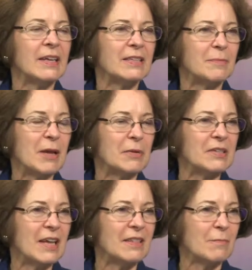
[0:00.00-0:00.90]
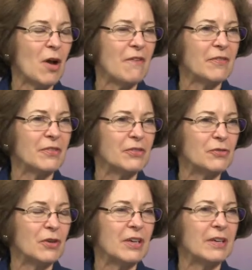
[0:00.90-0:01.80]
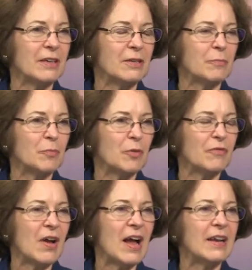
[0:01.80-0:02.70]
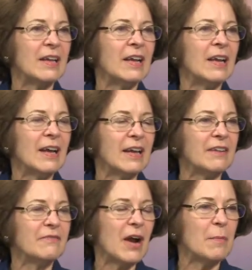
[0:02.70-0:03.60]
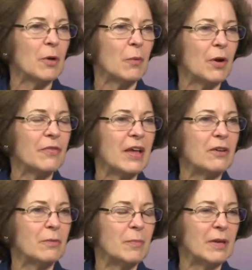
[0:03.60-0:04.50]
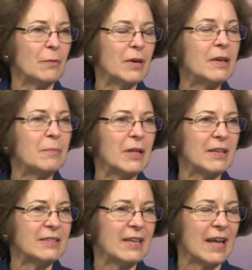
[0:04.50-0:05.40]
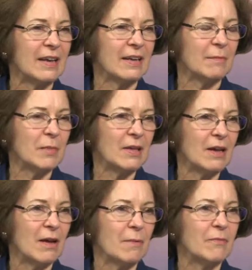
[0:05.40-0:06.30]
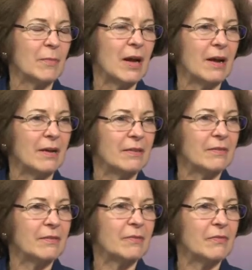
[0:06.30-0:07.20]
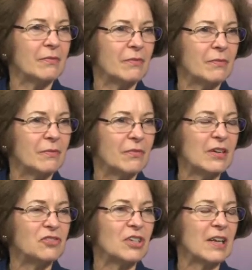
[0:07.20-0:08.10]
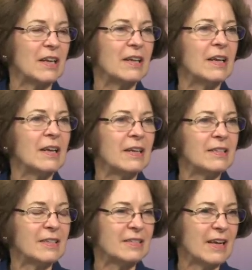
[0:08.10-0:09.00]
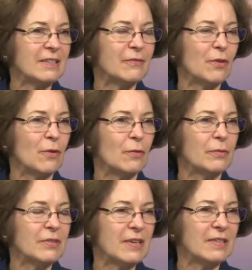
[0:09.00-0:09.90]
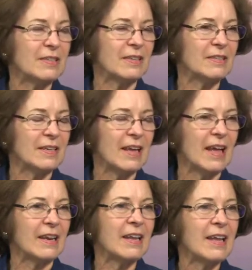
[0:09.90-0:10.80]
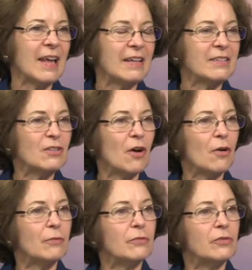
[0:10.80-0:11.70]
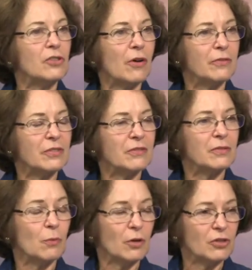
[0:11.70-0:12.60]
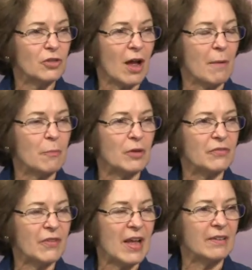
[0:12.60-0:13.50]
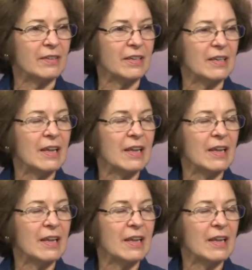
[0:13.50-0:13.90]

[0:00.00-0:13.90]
to be able to take them off of the street and to provide an environment where they could be rehabilitated and become functioning, successful citizens again. And so Joseph's workshop was founded